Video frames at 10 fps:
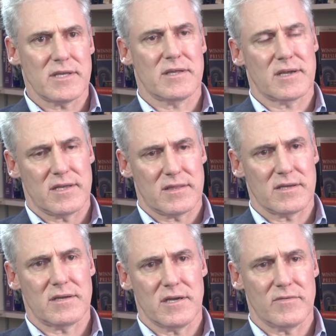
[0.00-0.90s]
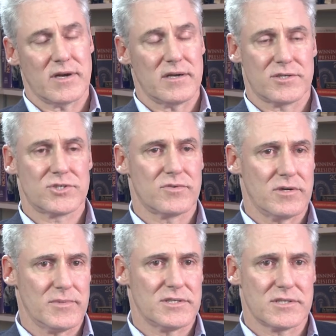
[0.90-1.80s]
I think the governor had an
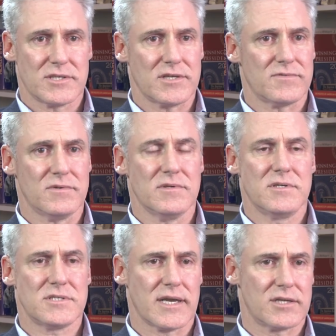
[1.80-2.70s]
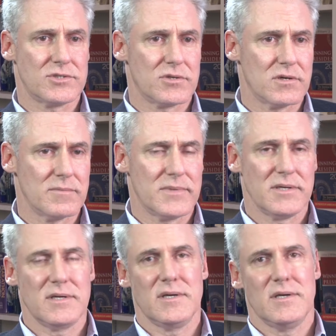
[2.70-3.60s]
extremely successful second term,
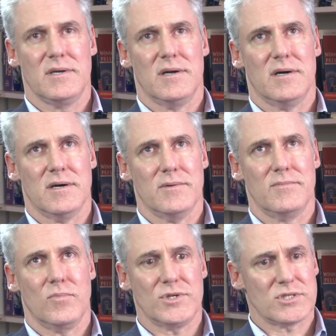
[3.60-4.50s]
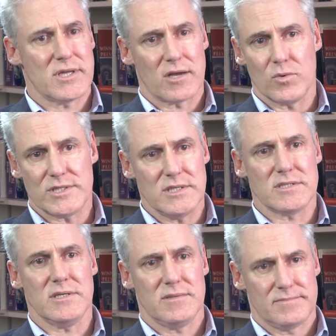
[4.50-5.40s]
which is not always
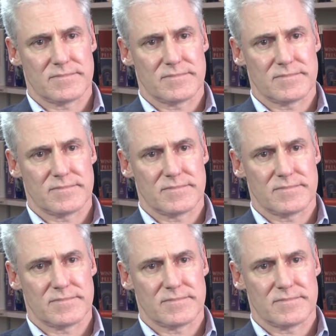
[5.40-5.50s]
easy.